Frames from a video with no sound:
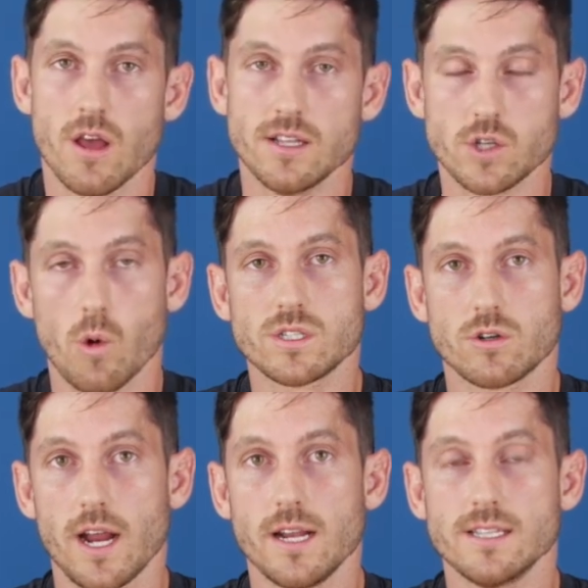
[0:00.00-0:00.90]
And so what's
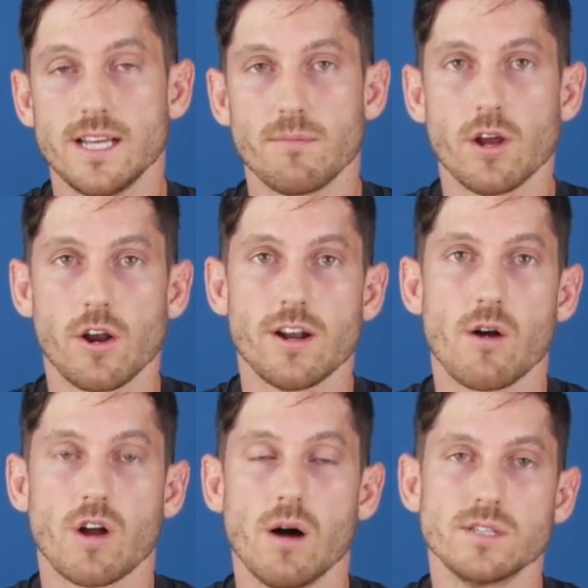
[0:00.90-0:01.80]
great is the M300
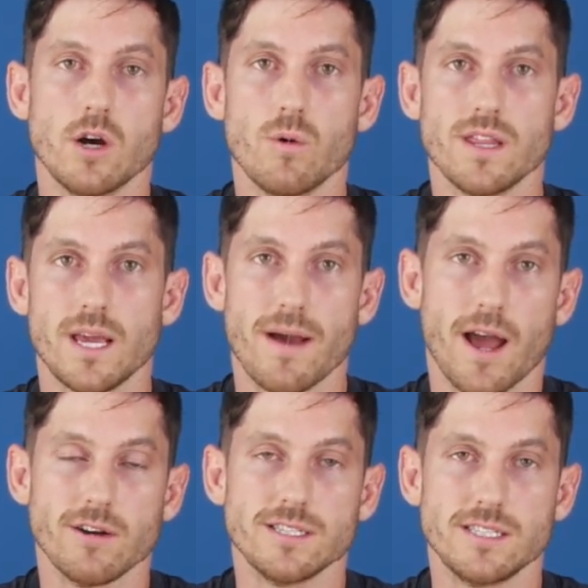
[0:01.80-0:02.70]
now comes out with a
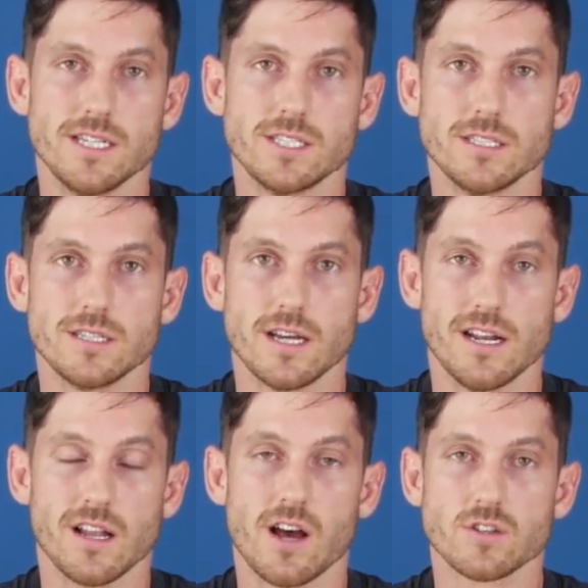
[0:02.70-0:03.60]
battery station, and
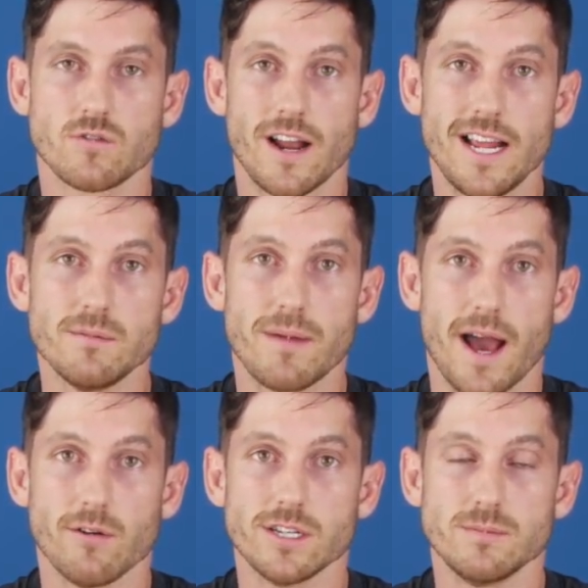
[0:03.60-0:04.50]
it allows for 8
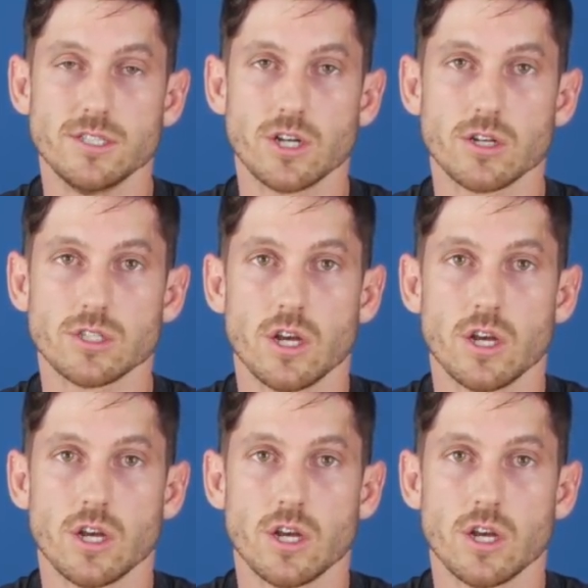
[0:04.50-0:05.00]
batteries to be charged.